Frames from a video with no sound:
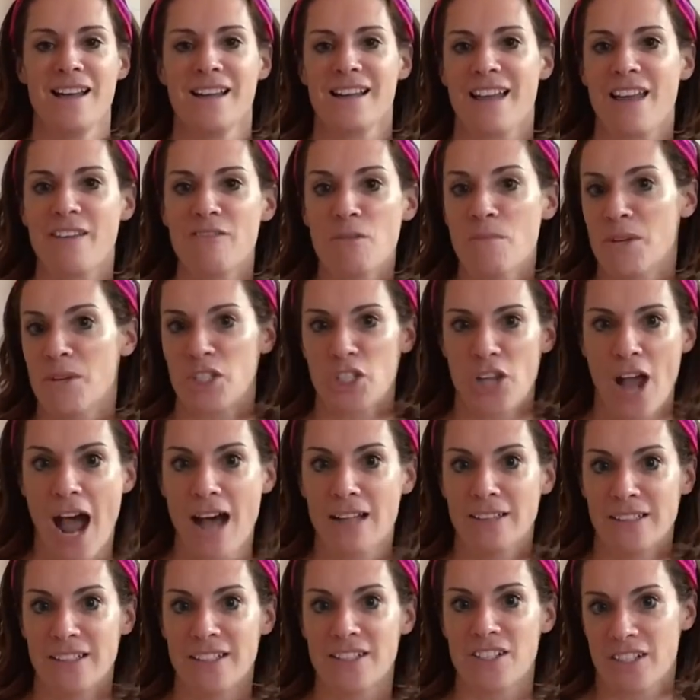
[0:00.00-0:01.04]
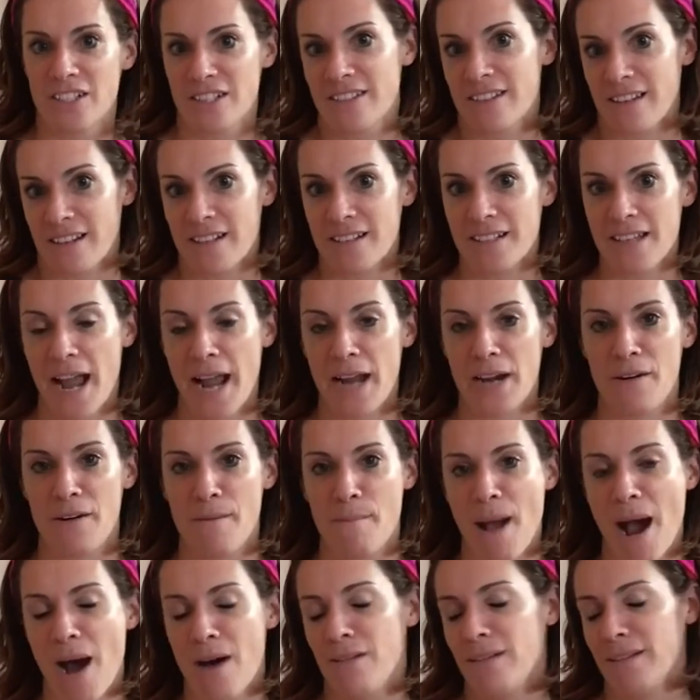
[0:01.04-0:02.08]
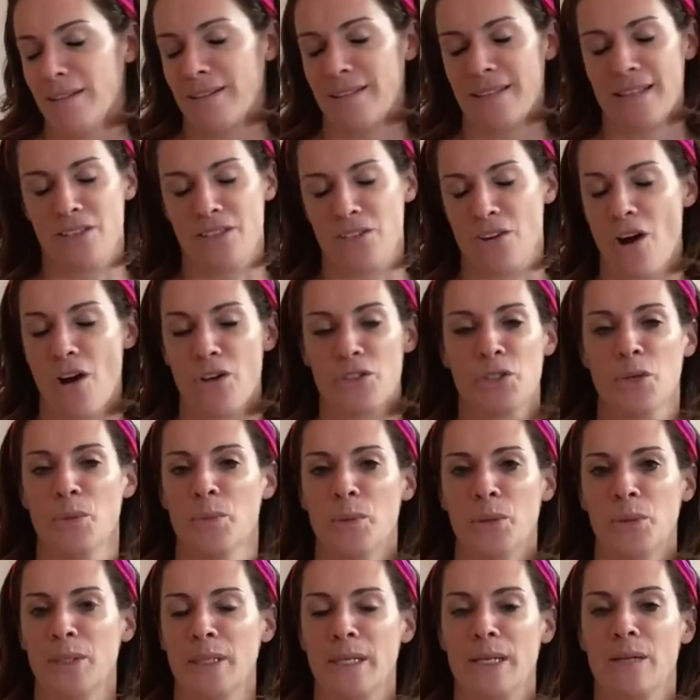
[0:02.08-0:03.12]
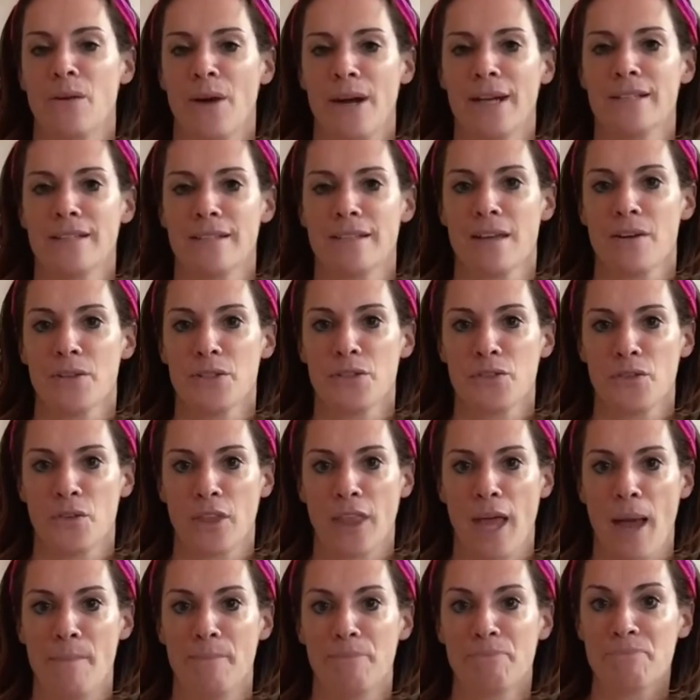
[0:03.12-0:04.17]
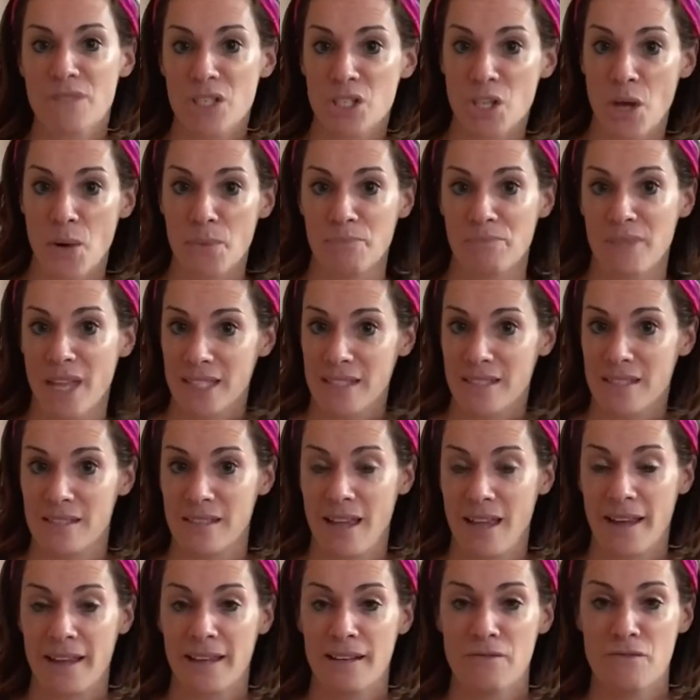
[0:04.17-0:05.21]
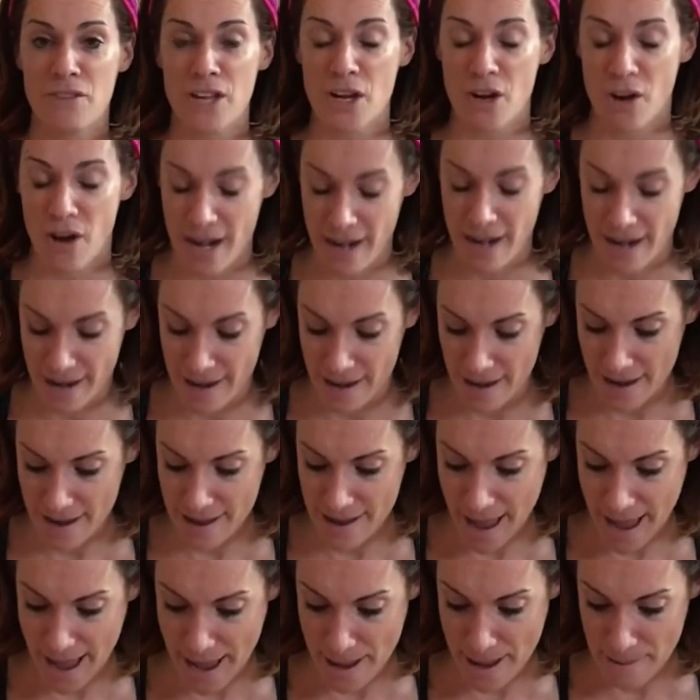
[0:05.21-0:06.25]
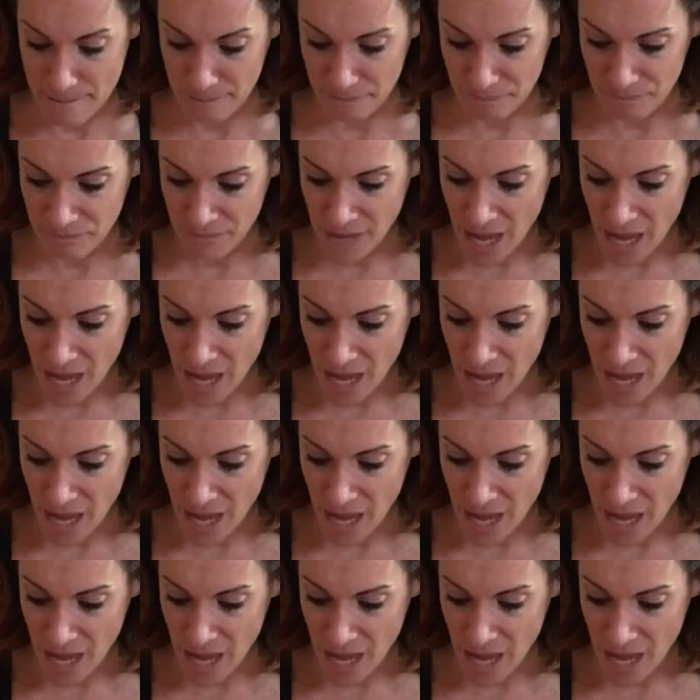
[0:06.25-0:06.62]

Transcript: Give them a challenge. It's going to tire them out, and these are also building great skills for them. So that's the second invigorating game.